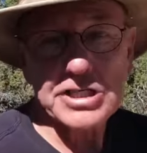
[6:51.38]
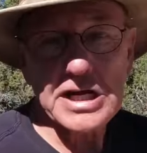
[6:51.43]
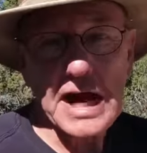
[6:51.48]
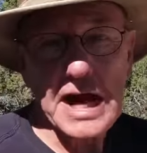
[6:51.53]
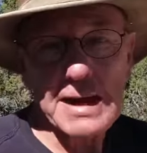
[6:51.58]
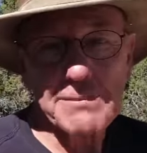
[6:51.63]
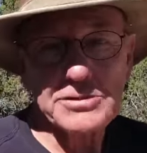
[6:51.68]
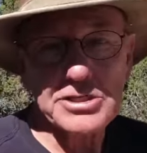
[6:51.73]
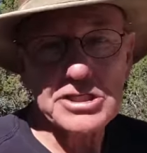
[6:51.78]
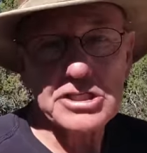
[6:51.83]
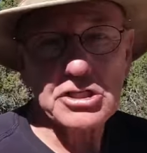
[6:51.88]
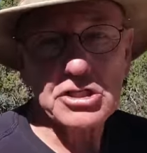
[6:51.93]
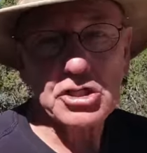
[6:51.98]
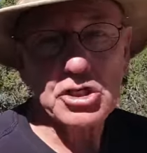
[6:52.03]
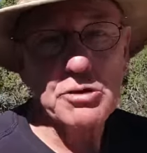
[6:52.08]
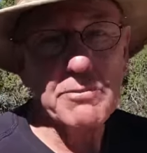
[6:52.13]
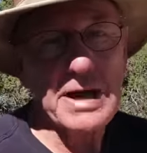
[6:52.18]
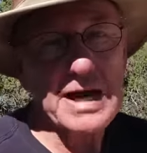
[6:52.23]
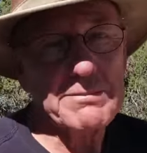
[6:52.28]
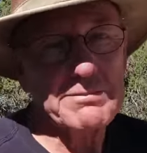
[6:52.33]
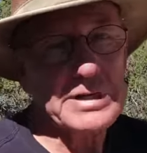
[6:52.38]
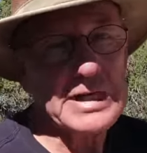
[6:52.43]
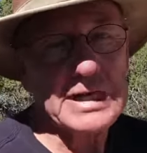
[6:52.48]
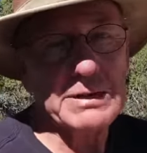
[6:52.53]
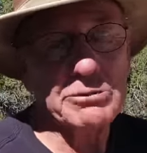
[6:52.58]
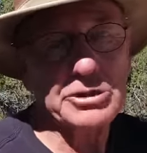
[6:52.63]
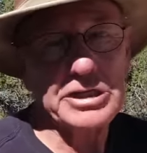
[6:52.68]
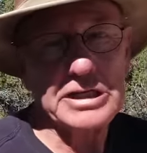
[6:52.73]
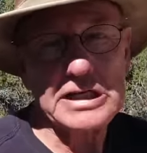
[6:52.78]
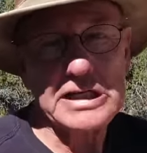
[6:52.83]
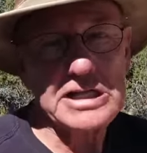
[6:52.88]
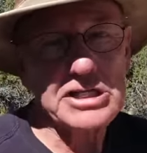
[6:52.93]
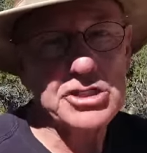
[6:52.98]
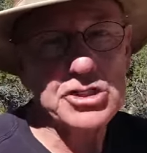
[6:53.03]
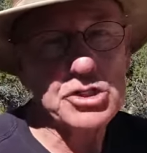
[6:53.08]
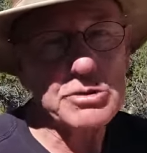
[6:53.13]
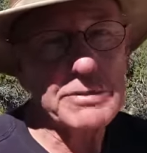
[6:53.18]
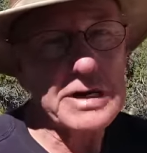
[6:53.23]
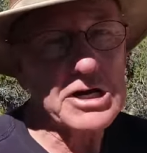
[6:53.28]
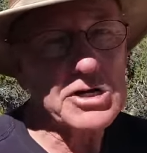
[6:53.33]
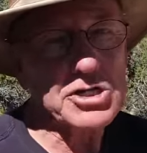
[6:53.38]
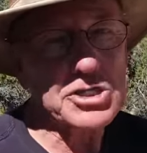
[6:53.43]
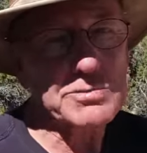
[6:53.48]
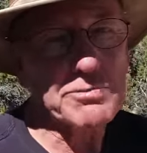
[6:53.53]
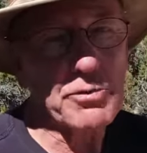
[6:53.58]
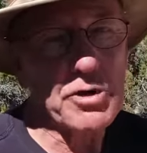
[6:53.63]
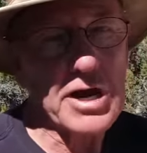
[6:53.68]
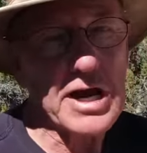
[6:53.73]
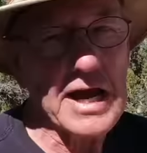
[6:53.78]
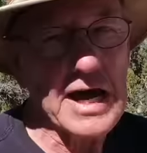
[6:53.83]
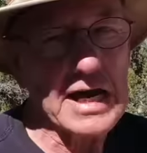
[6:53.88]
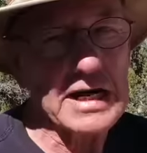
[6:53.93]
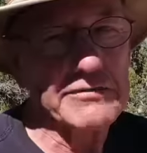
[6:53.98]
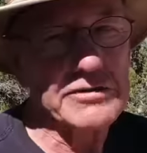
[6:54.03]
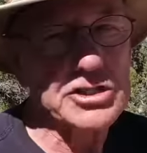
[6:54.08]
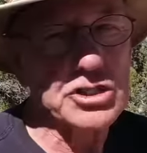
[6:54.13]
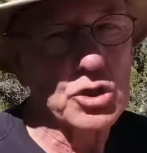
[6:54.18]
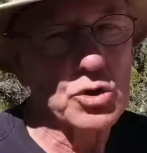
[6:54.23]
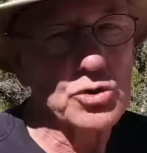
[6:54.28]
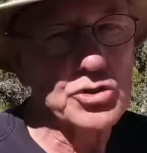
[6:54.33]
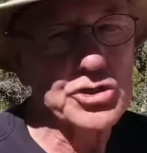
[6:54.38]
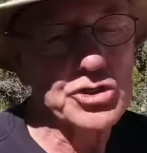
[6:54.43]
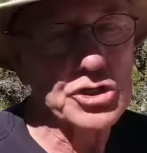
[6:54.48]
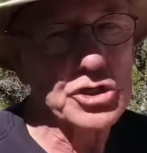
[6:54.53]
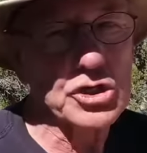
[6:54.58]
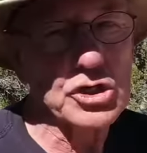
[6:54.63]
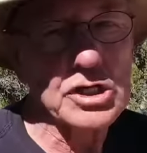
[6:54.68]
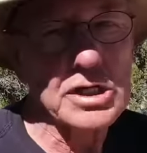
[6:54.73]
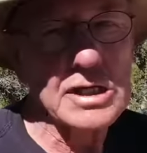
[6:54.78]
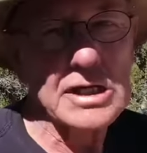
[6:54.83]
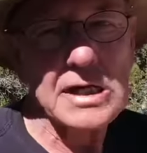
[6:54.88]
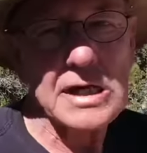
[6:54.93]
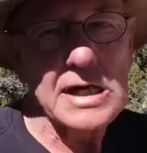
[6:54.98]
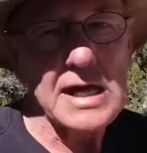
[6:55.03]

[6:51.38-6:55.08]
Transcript: stops, you might be able to ease your bear spray out of its holster